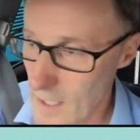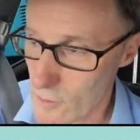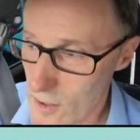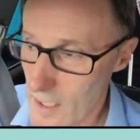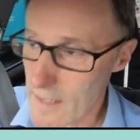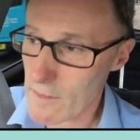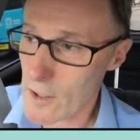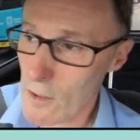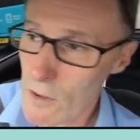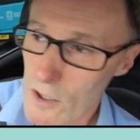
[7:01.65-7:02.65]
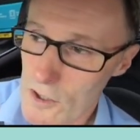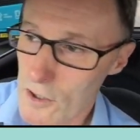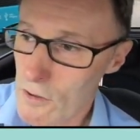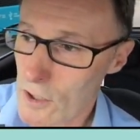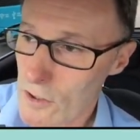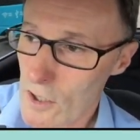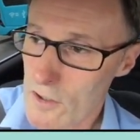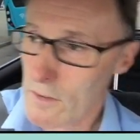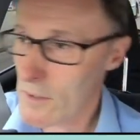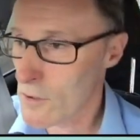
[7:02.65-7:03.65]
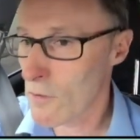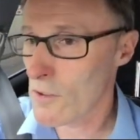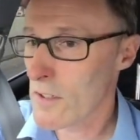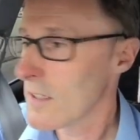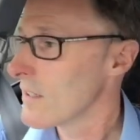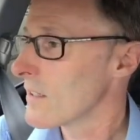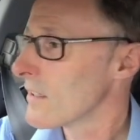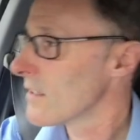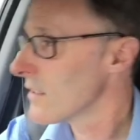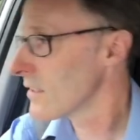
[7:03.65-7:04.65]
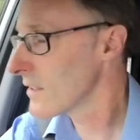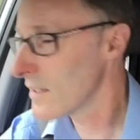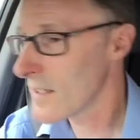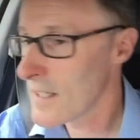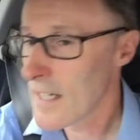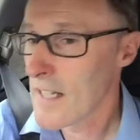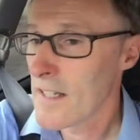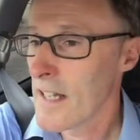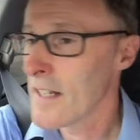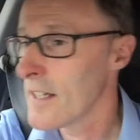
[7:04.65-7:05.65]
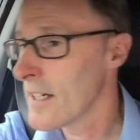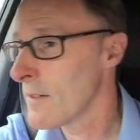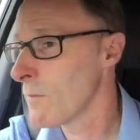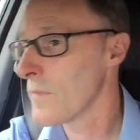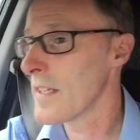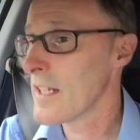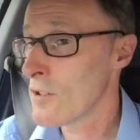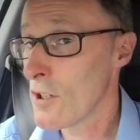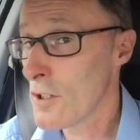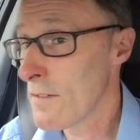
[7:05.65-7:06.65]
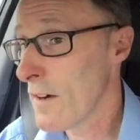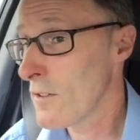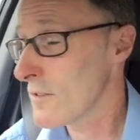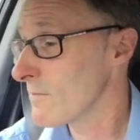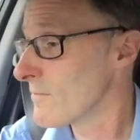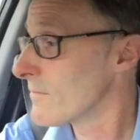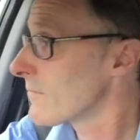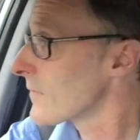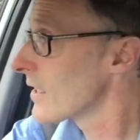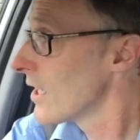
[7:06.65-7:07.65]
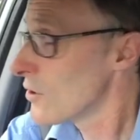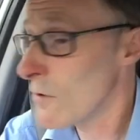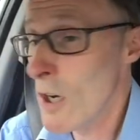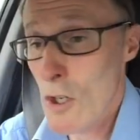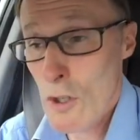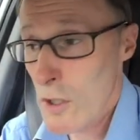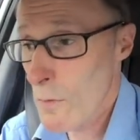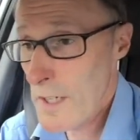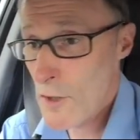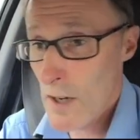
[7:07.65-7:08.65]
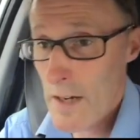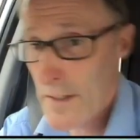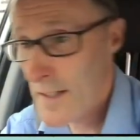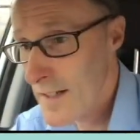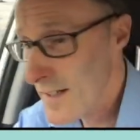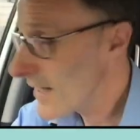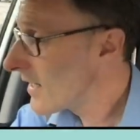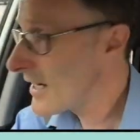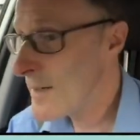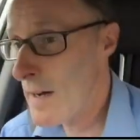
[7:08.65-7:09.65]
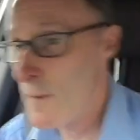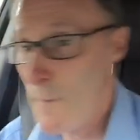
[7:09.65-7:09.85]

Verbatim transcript: I'll just let him go because she's cutting across the, the junction then um, it's not your fault so good luck with your driving um, and